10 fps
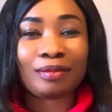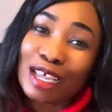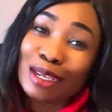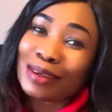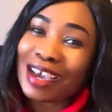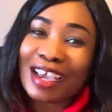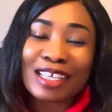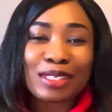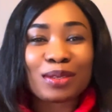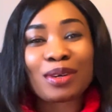Hello
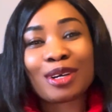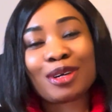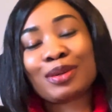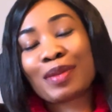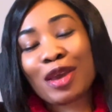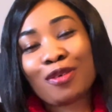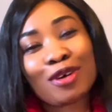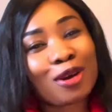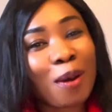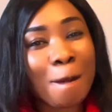guys, you're welcome and
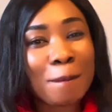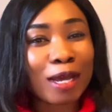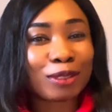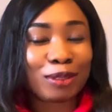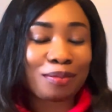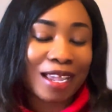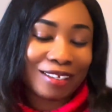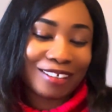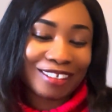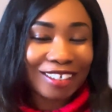welcome back to my
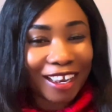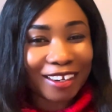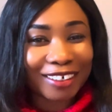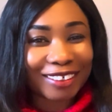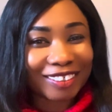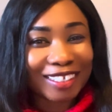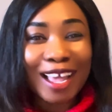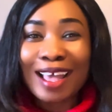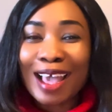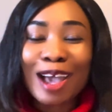channel.
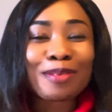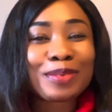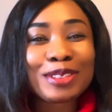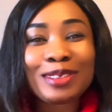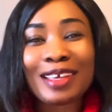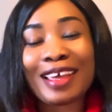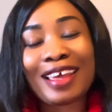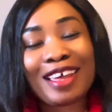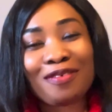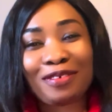Happy New
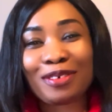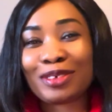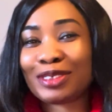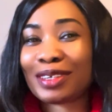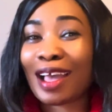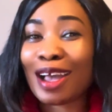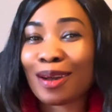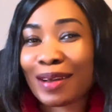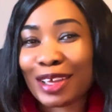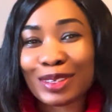Year everyone, how
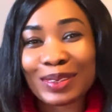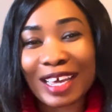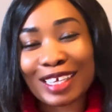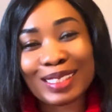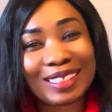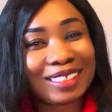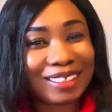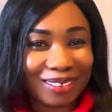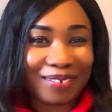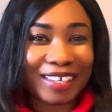are you guys
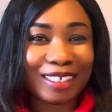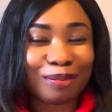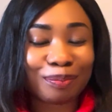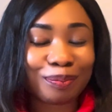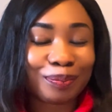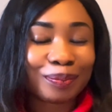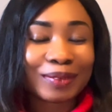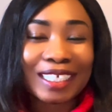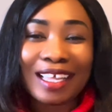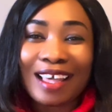doing?
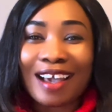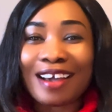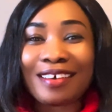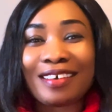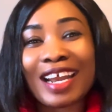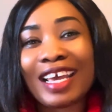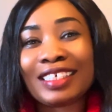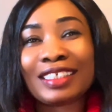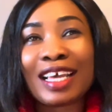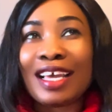All
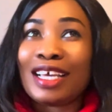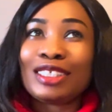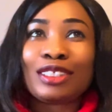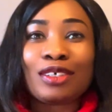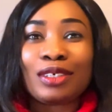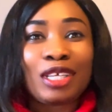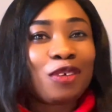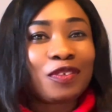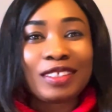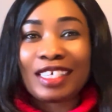right, so
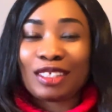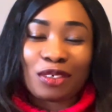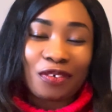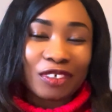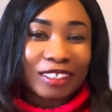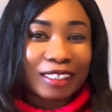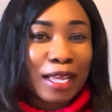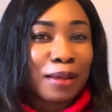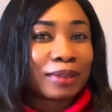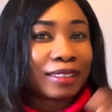if today is your first
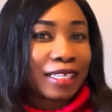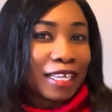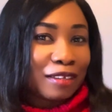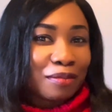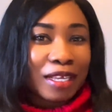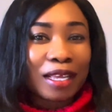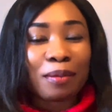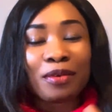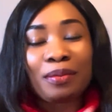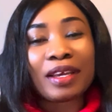time seeing me,
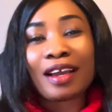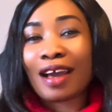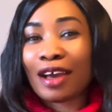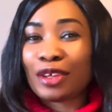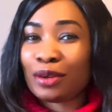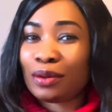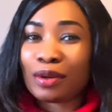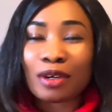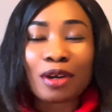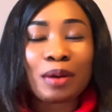I'm Rebecca. You're
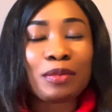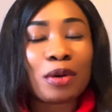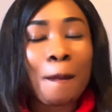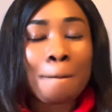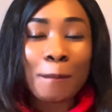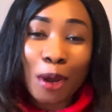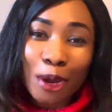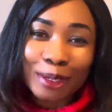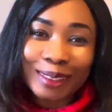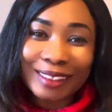welcome on board.